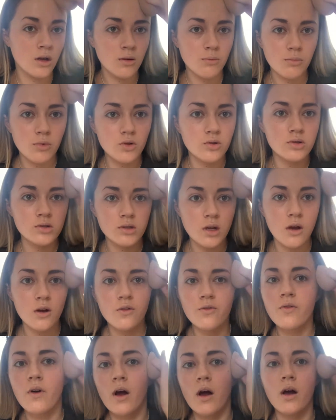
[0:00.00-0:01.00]
But so
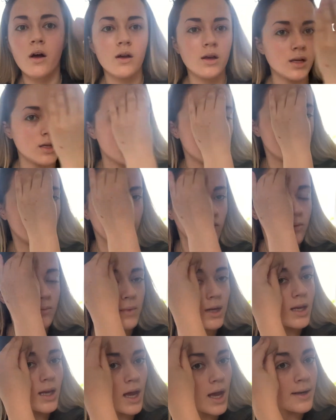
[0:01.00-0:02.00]
far it's given
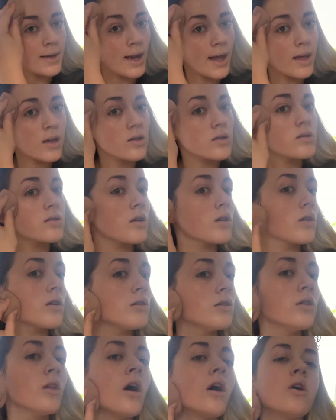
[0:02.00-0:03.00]
me a nice
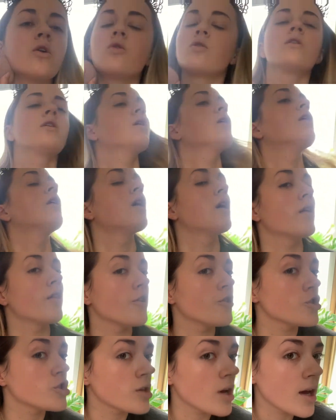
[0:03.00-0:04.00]
glow. The
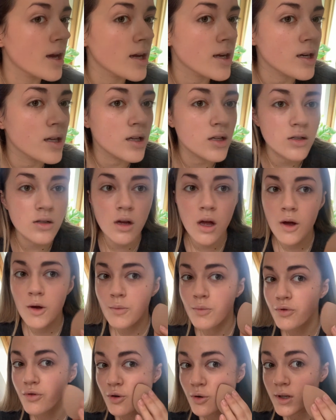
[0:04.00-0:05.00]
shade is
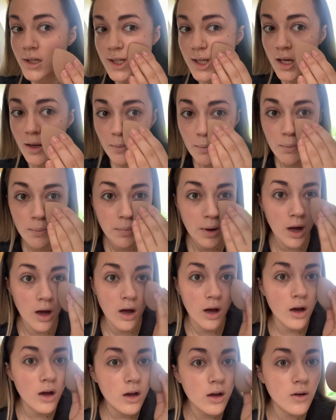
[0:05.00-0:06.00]
pretty
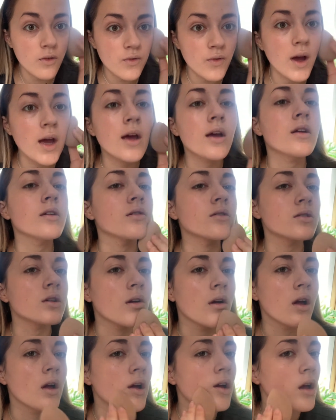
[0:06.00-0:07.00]
perfect.
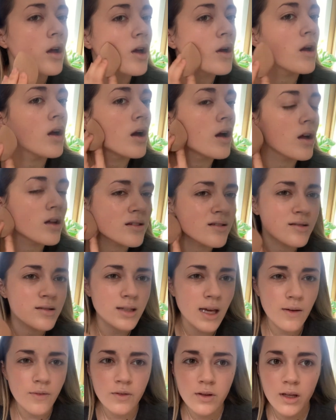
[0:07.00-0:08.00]

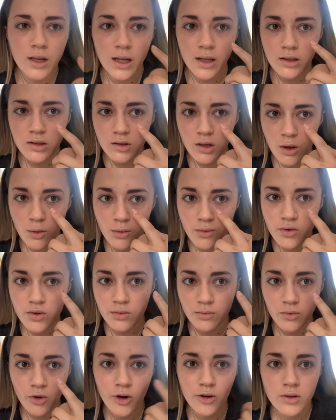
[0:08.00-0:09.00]
Definitely need to go with some
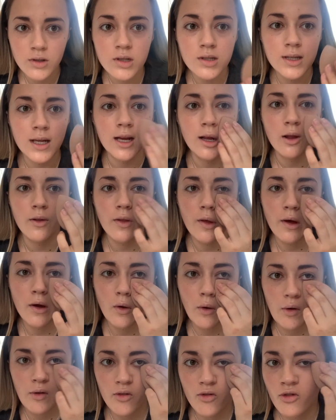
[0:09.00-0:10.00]
concealer though.
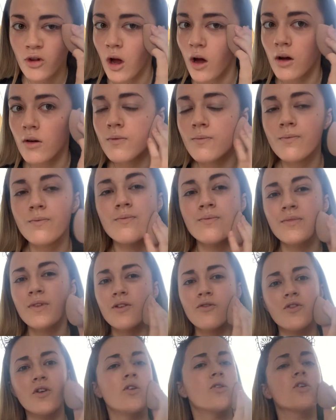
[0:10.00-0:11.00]
It's not
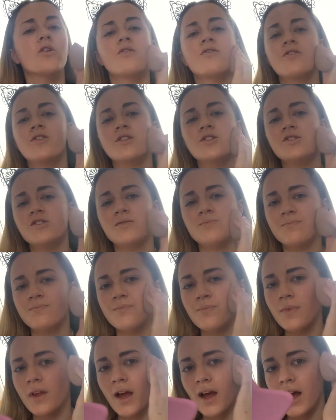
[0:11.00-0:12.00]
full coverage
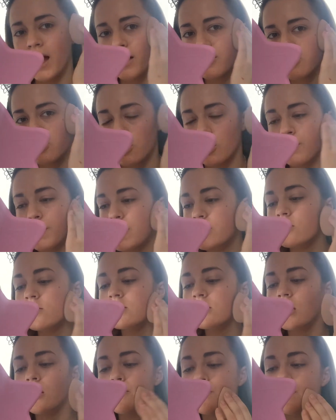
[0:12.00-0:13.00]
at all, but it does
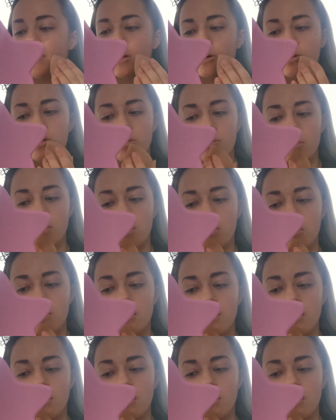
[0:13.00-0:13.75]
say buildable.